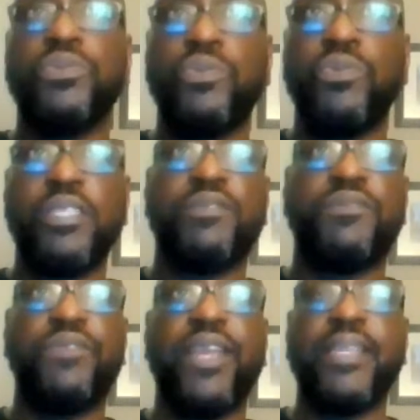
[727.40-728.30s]
who list
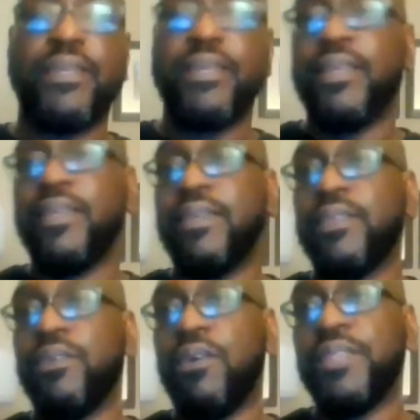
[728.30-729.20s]
freight
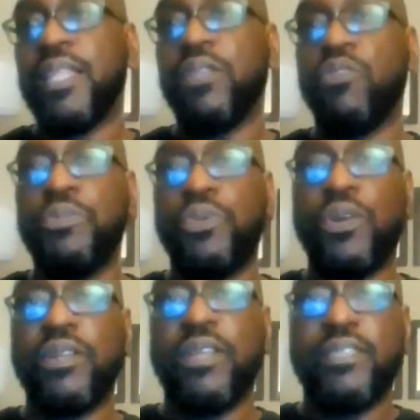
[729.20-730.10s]
on that load
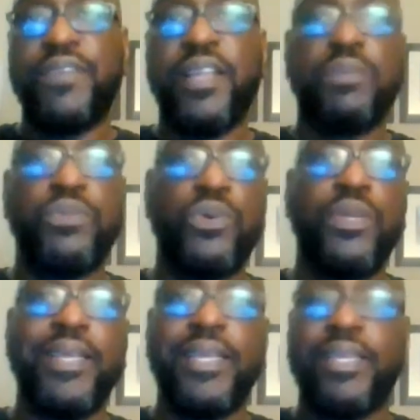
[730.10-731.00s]
board as available.
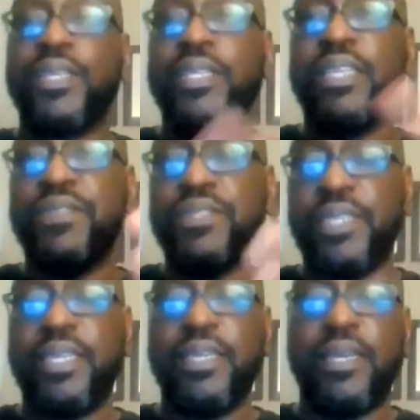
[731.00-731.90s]
You can even
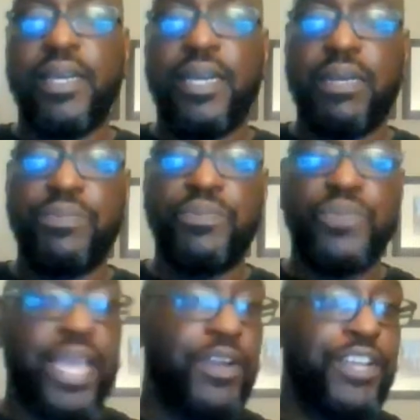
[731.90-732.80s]
see
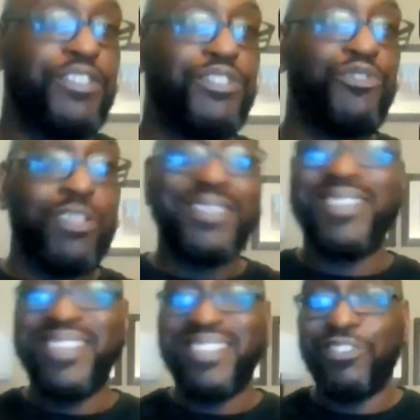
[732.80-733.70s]
carriers who are
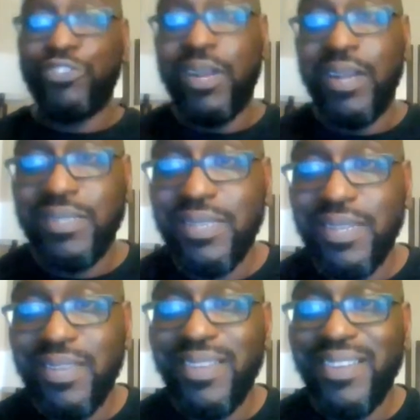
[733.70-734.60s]
listing their trucks,
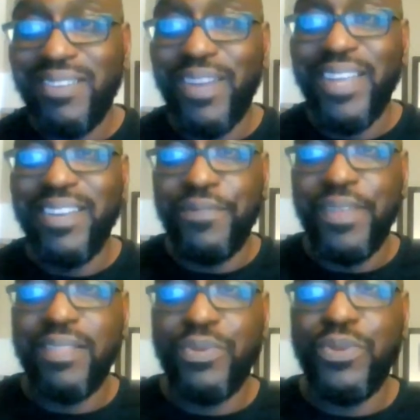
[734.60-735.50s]
right,
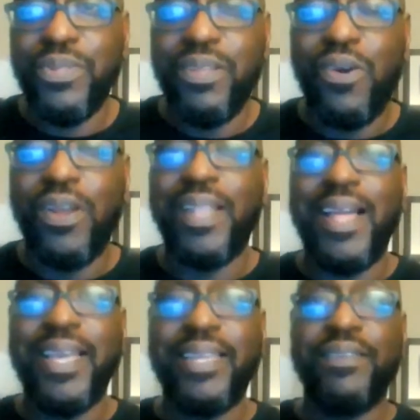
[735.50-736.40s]
available
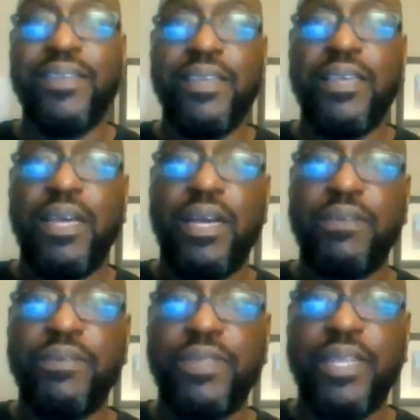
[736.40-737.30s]
online.
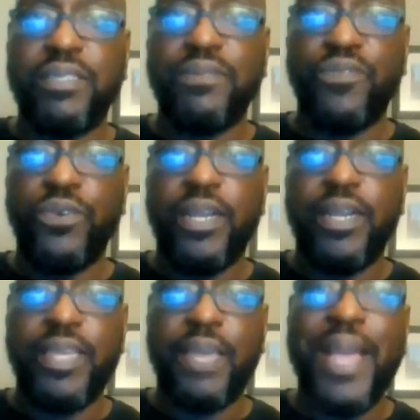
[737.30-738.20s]
That's
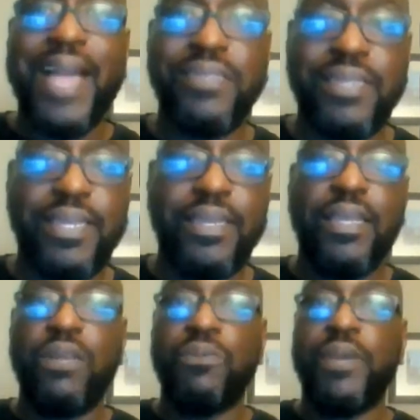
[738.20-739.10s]
for capacity,
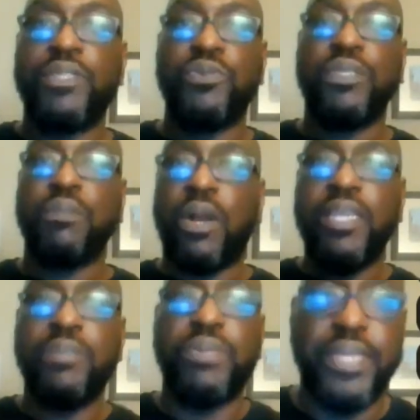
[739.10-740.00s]
right? So it's a
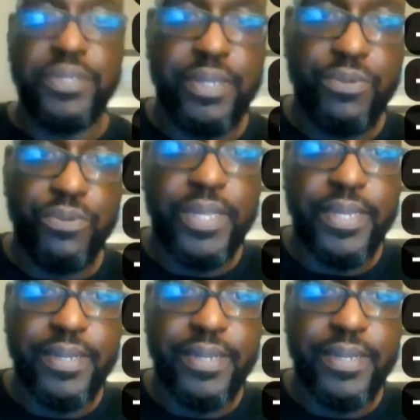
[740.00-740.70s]
marketplace, really,